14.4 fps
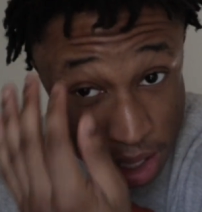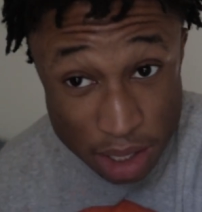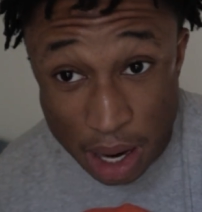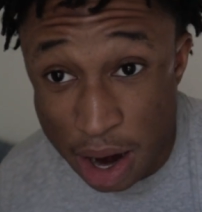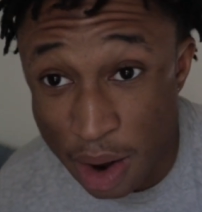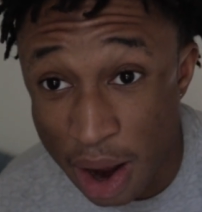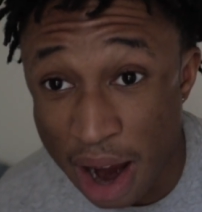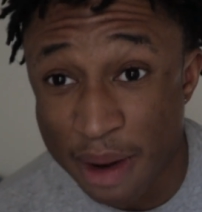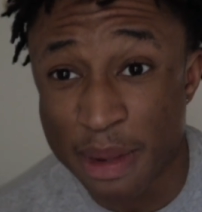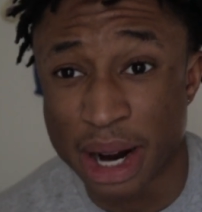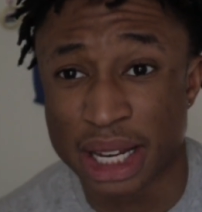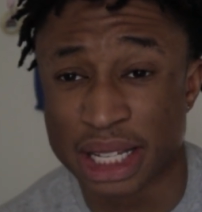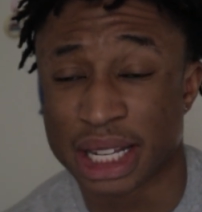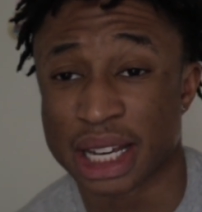So I know what
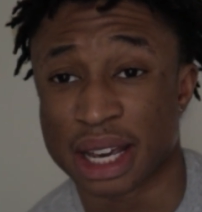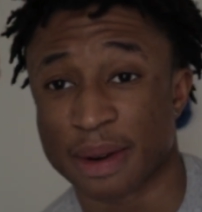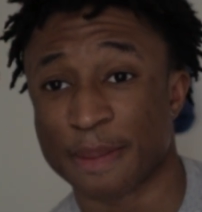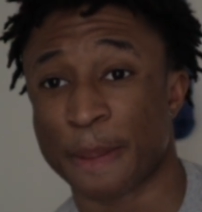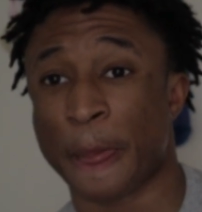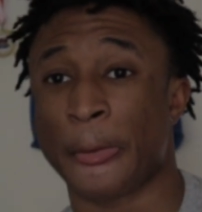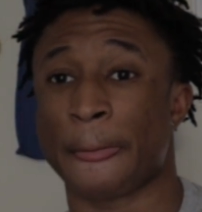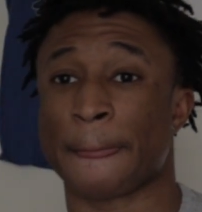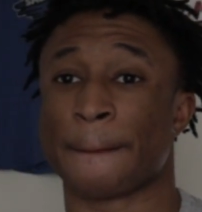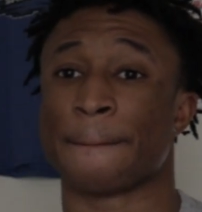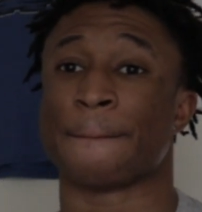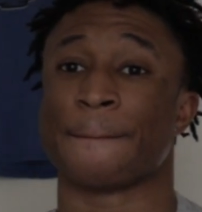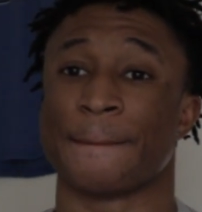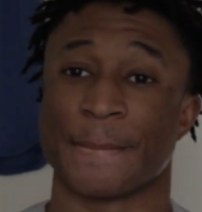everybody's thinking.
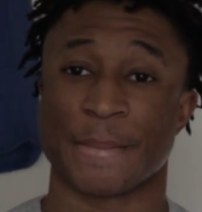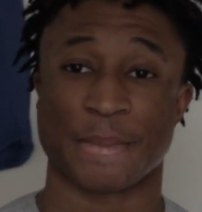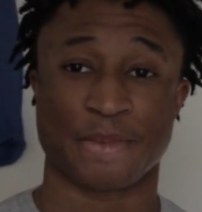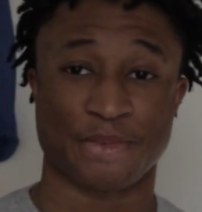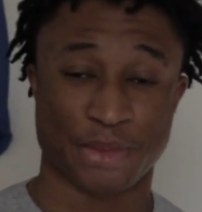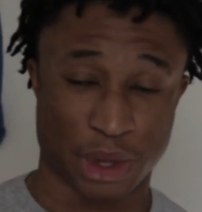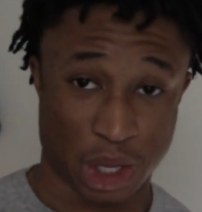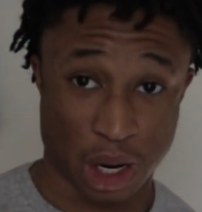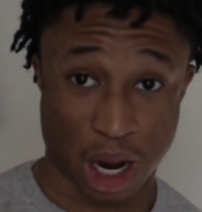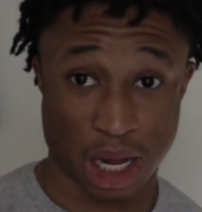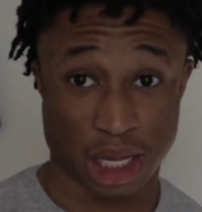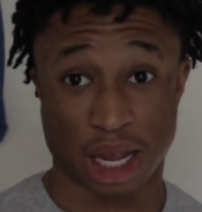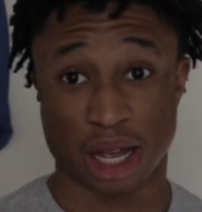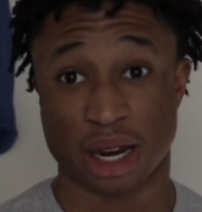You're all
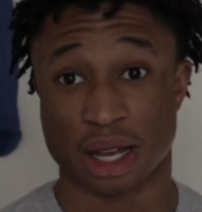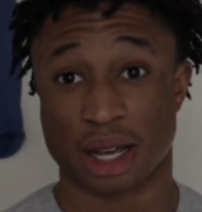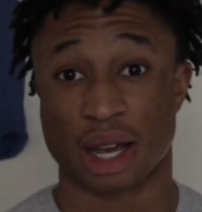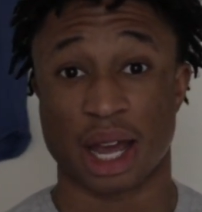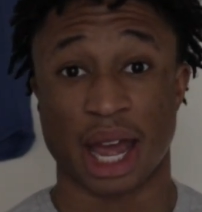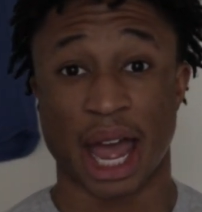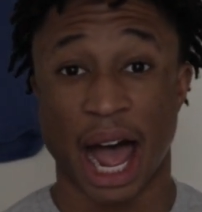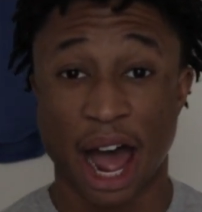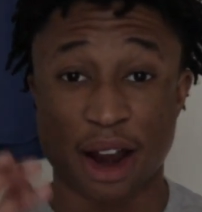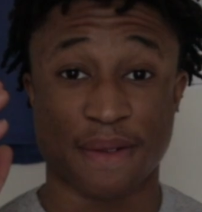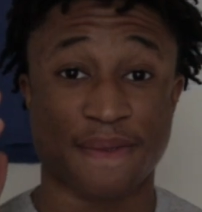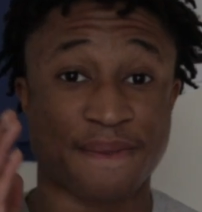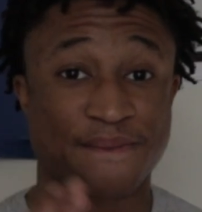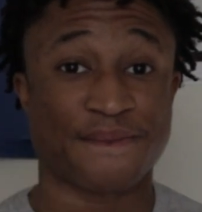thinking it. How
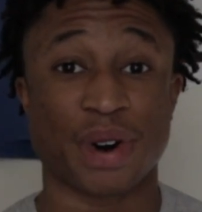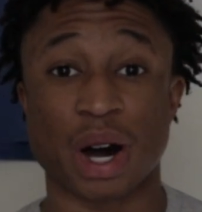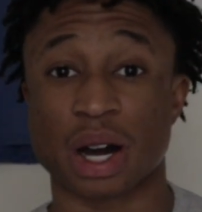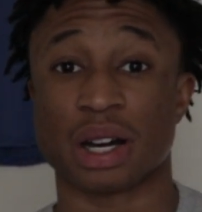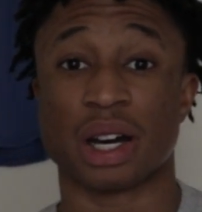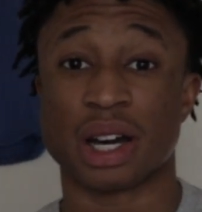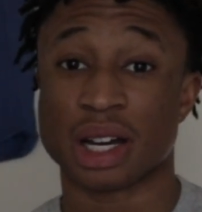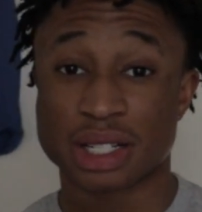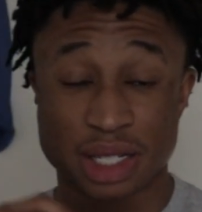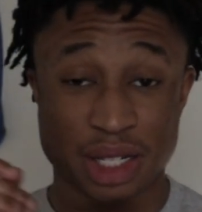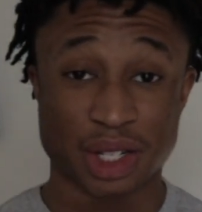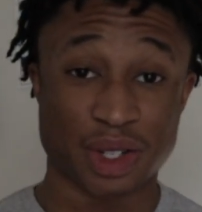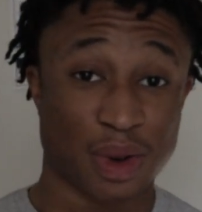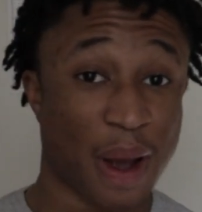the
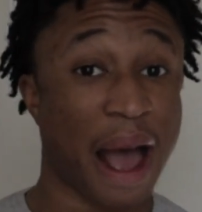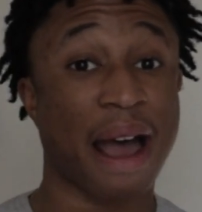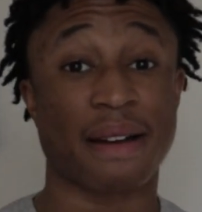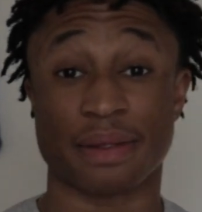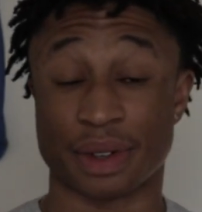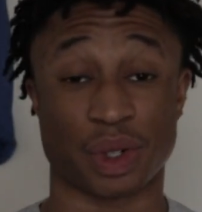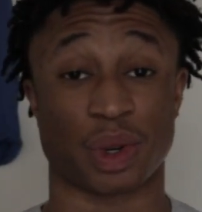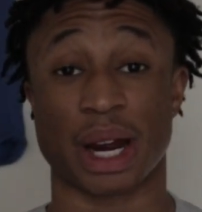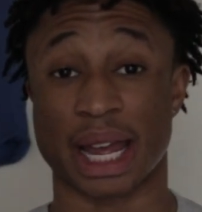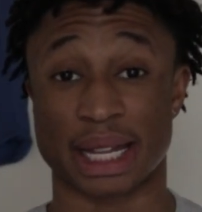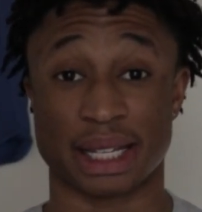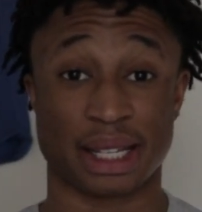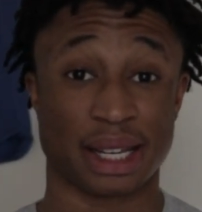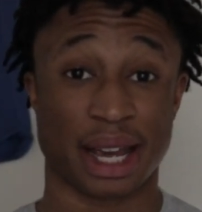do you have
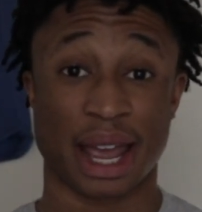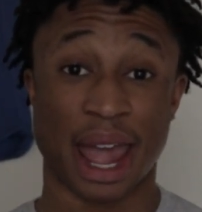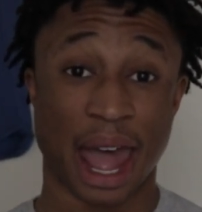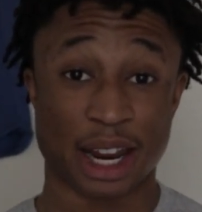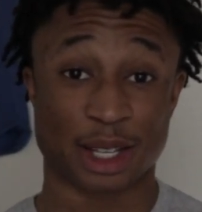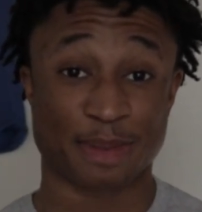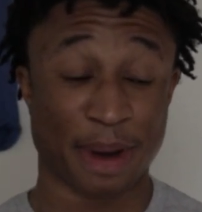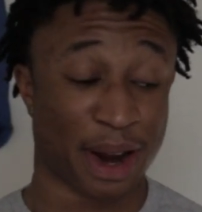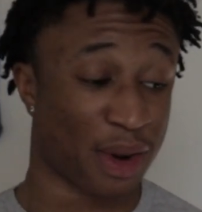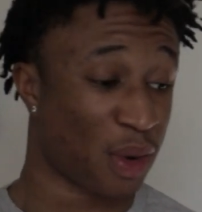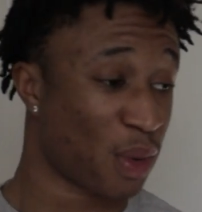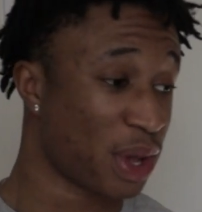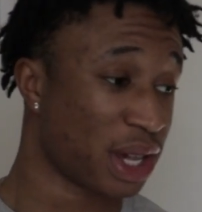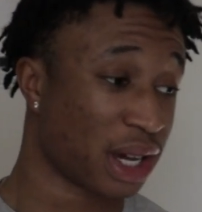dreads and it's been a
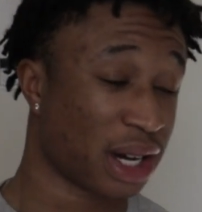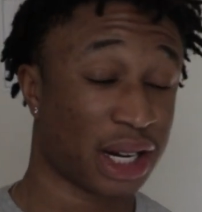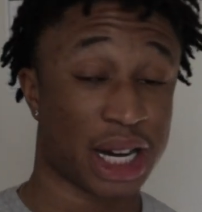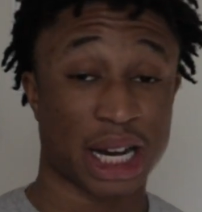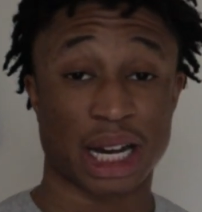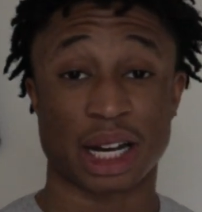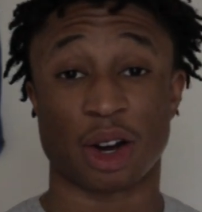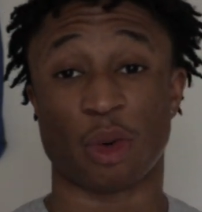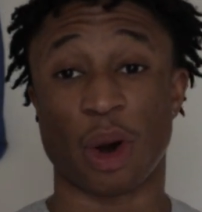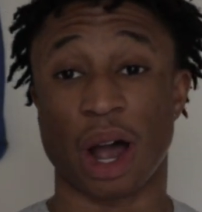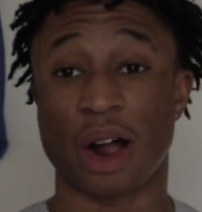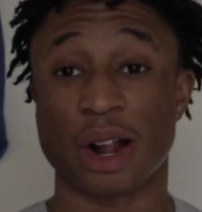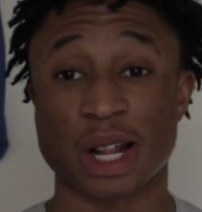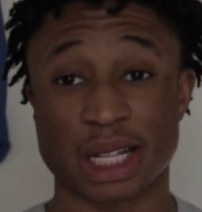week?
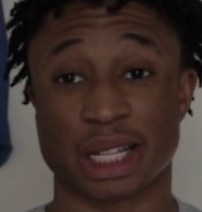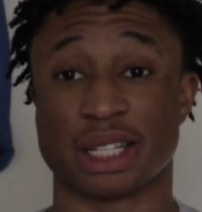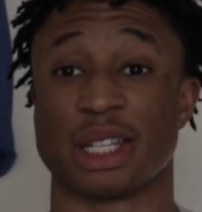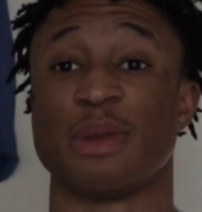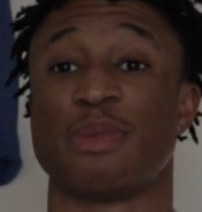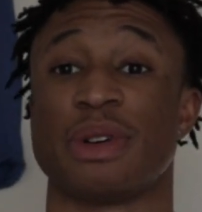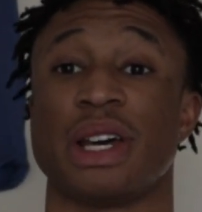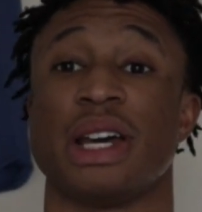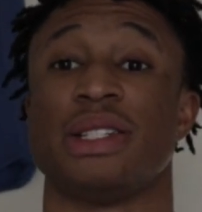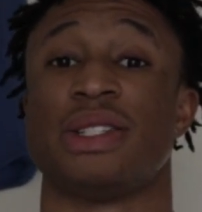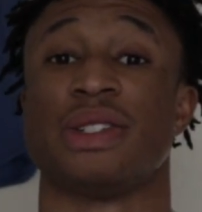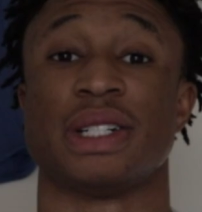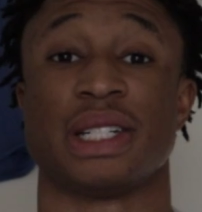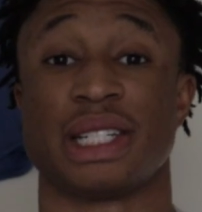Well, the simple
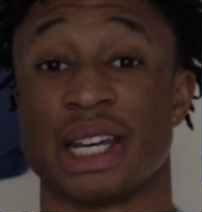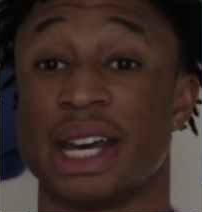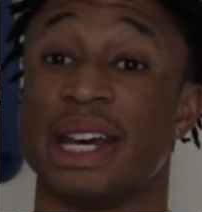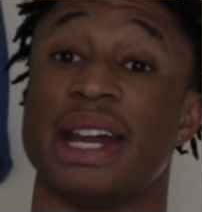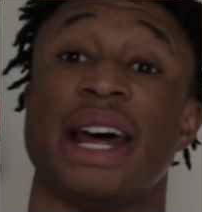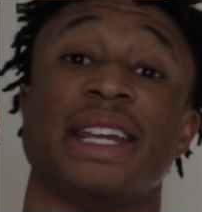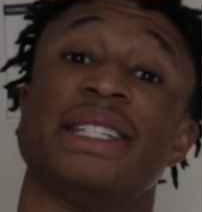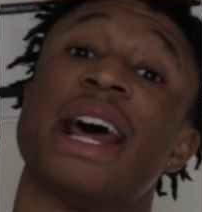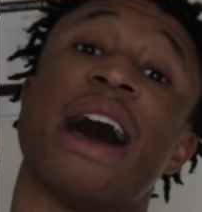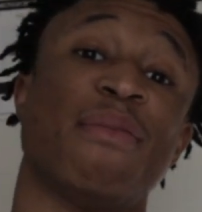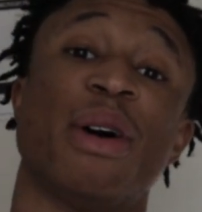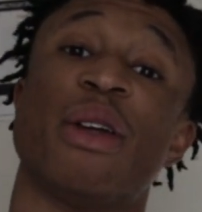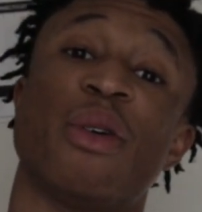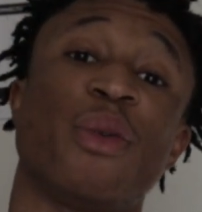answer is it has not
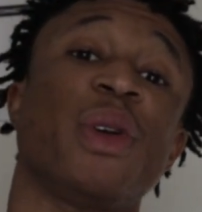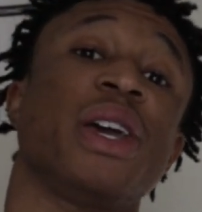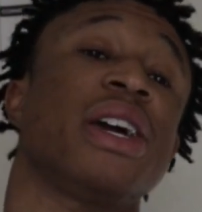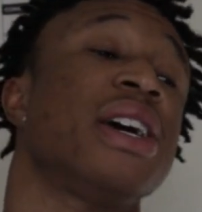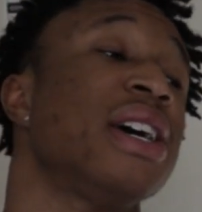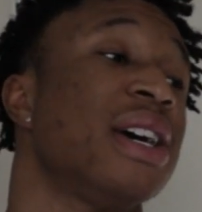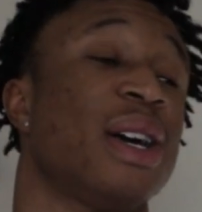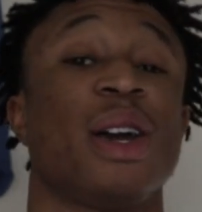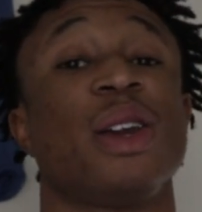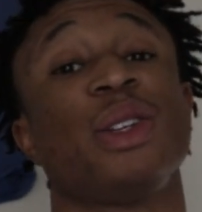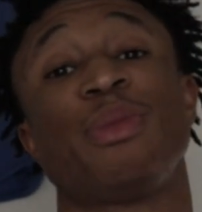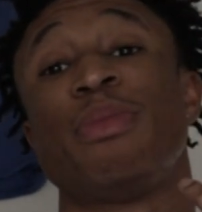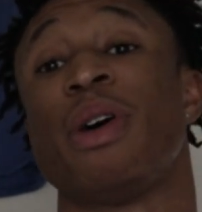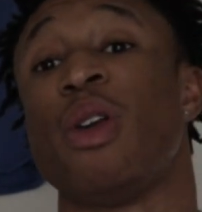been a week. It
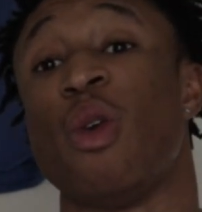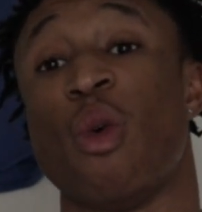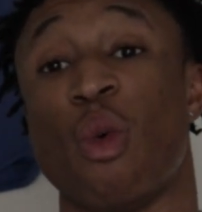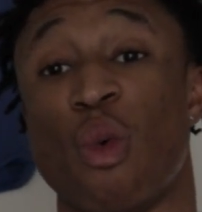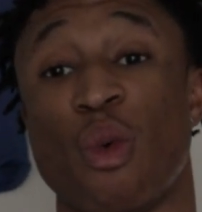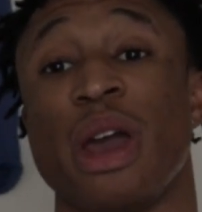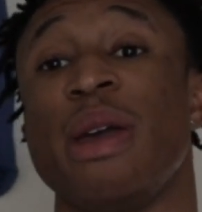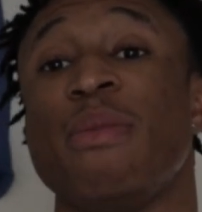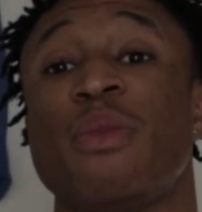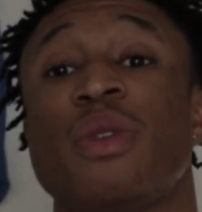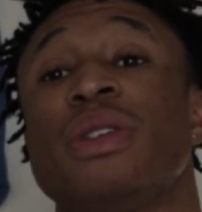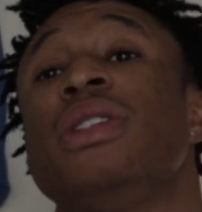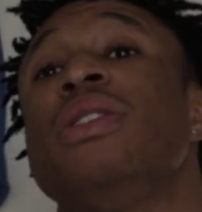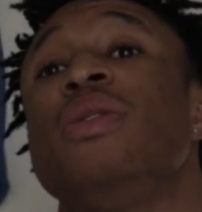has been way
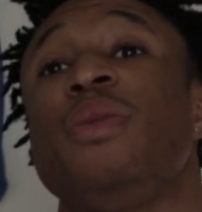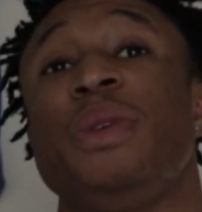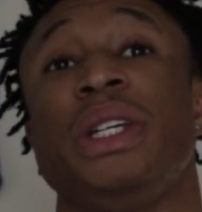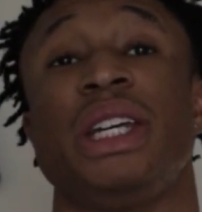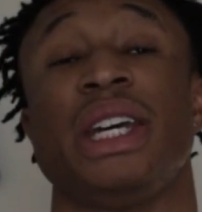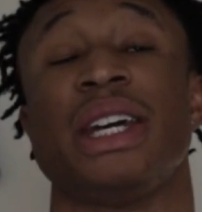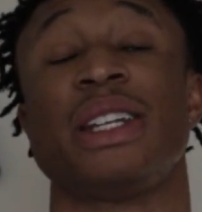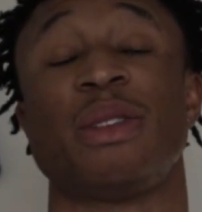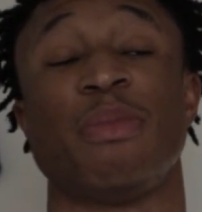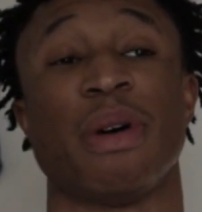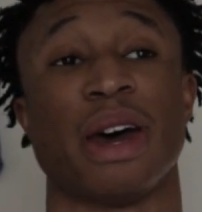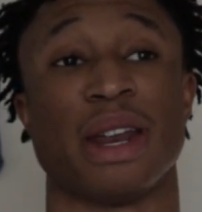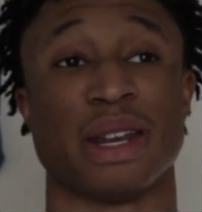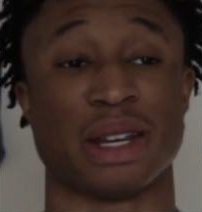more than a week. It's
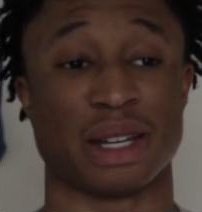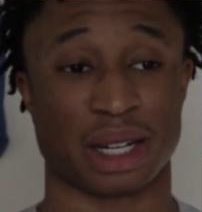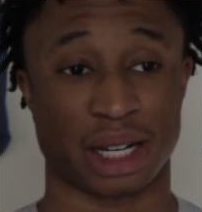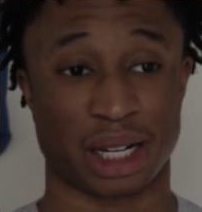been